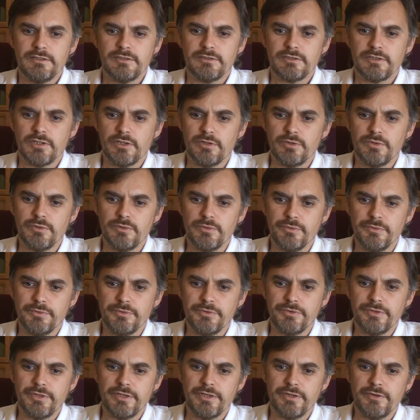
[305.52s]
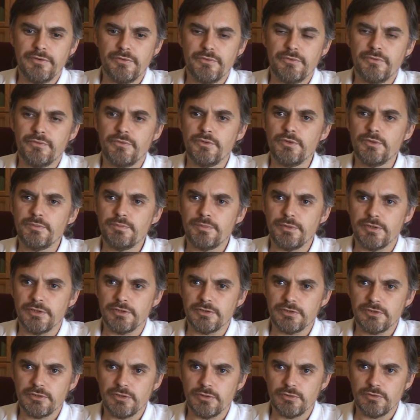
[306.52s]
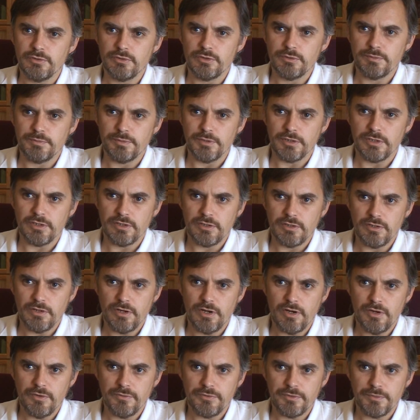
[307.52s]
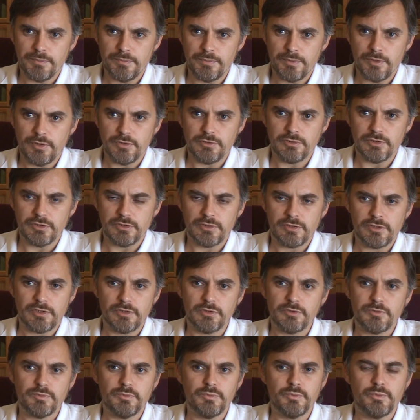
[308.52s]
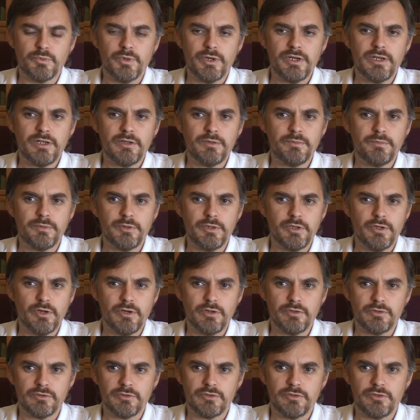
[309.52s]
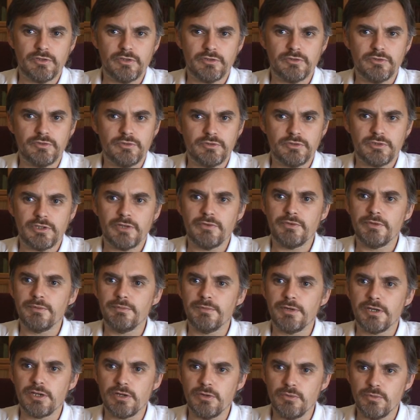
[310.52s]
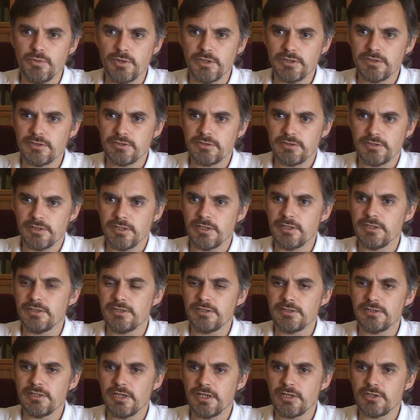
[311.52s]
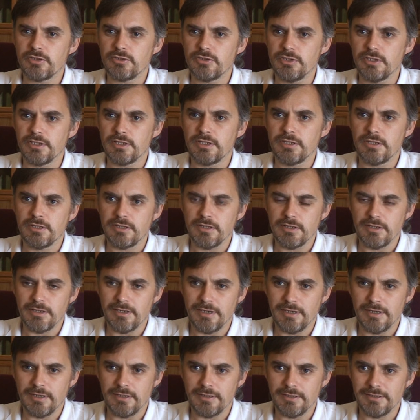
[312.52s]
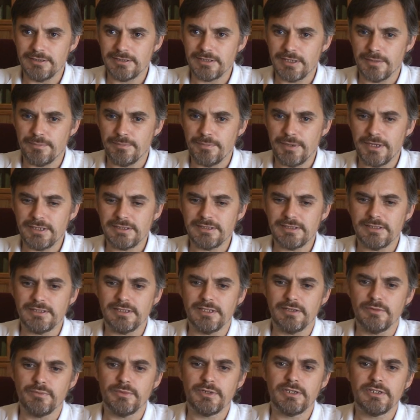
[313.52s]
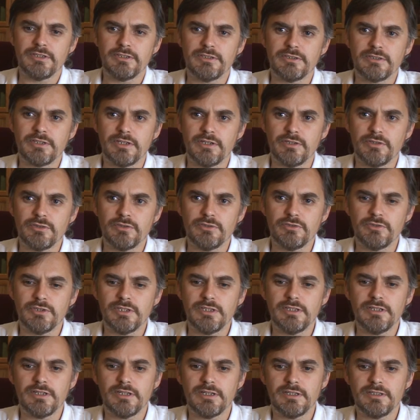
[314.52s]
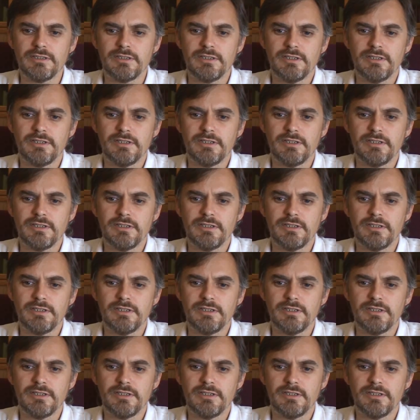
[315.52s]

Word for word: So the footprint, so to speak, of the project goes well beyond the 7 megawatts that it is actually uh, its capacity and what it is going to generate.